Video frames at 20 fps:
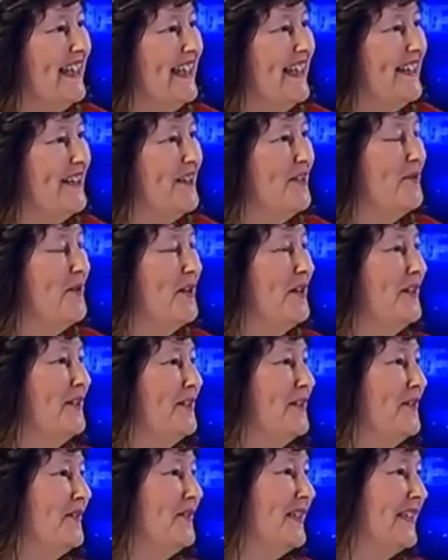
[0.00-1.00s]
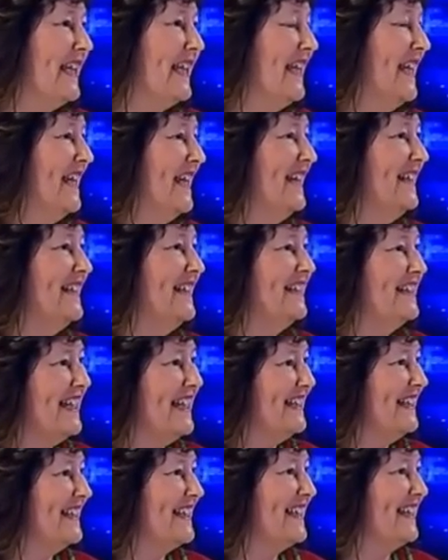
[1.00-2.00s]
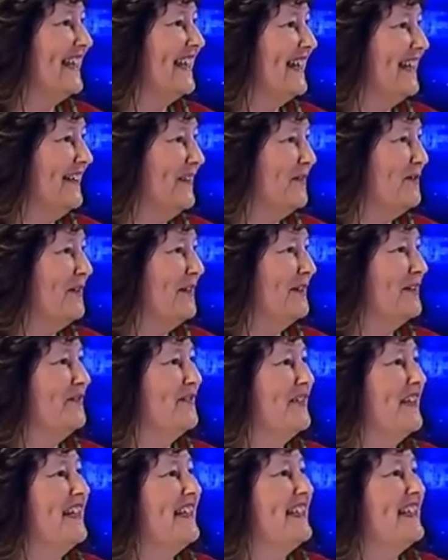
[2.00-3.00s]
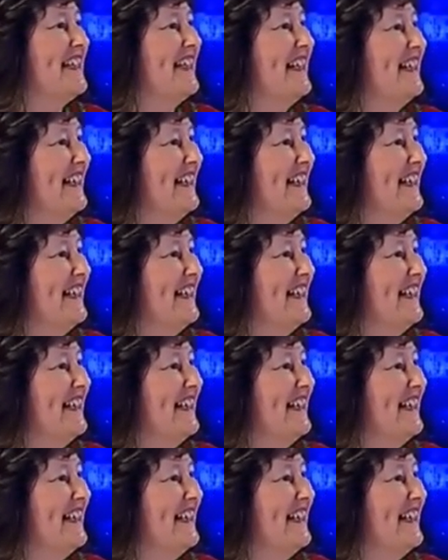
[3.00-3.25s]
in the world of singing and dancing and the world of theatre.